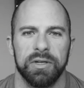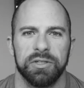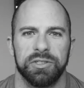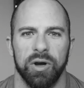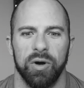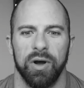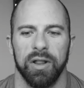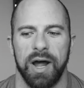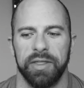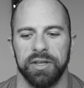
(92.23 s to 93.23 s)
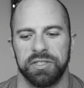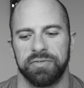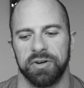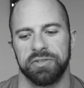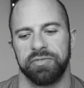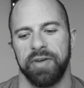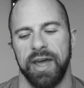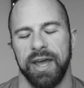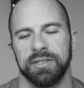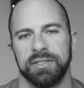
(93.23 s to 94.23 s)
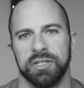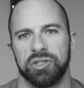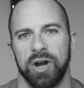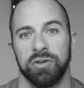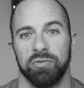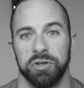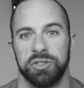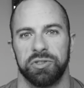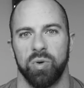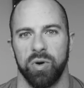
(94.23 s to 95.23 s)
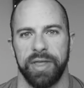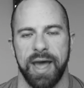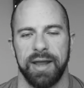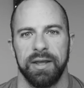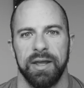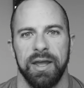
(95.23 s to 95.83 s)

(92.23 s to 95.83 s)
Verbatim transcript: So a lot of this first phase is trying to restore that